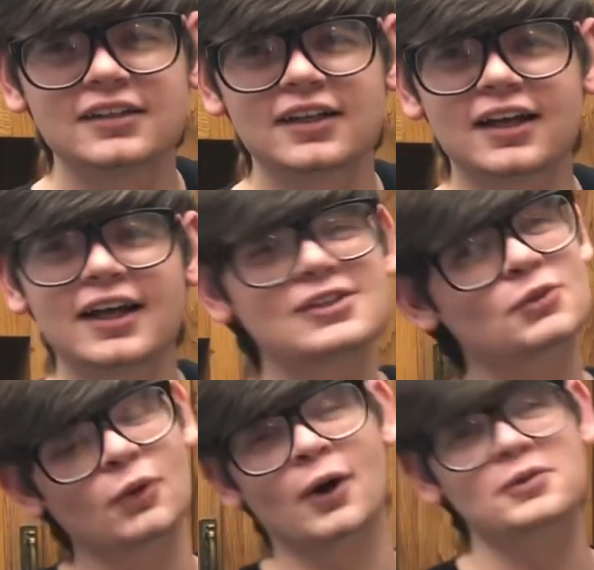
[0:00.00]
It's
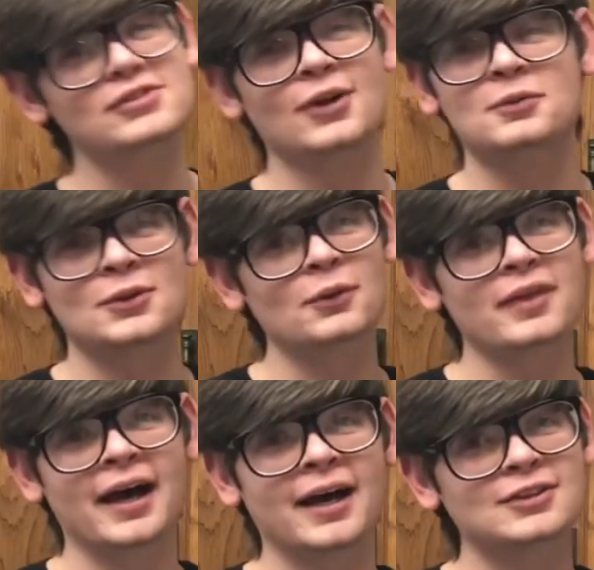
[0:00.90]
gross, don't do
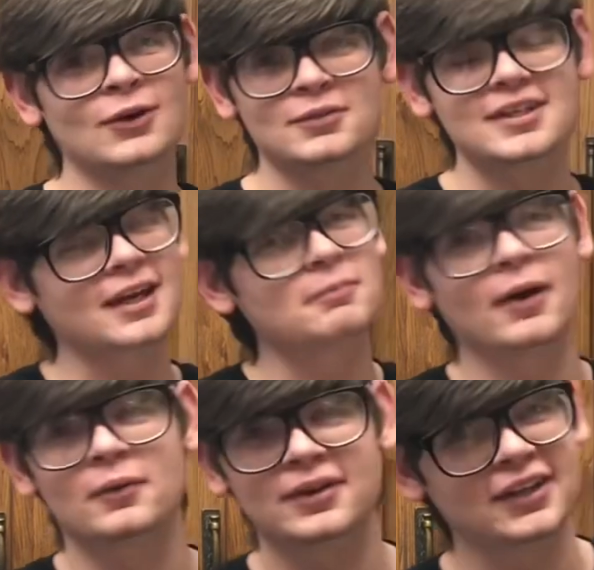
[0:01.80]
that. Don't take my
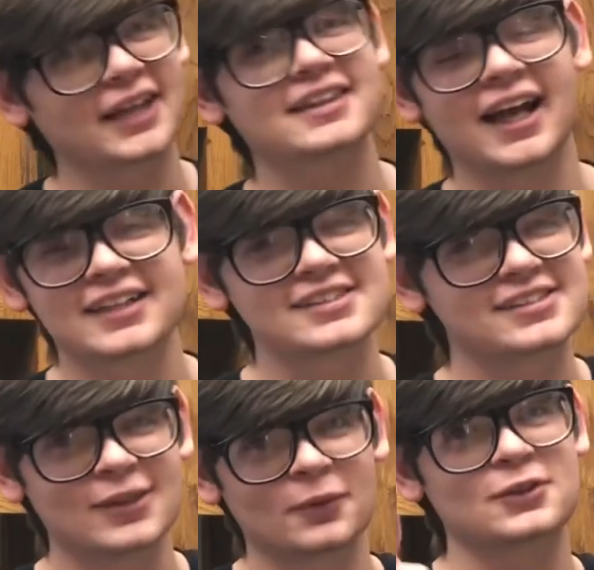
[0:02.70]
word,
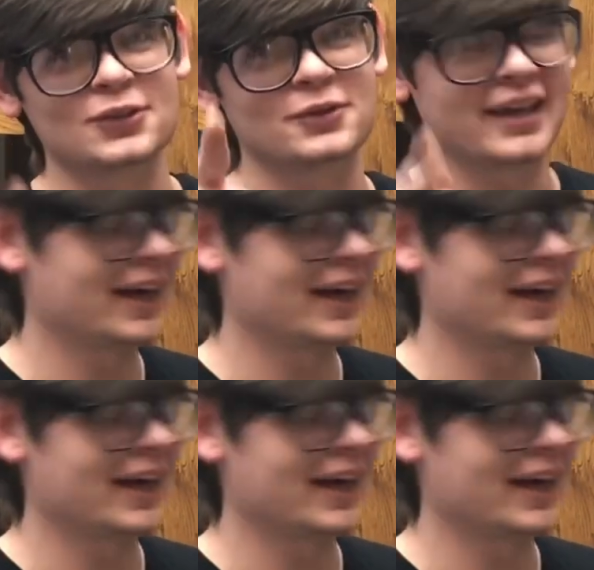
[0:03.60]
don't do that.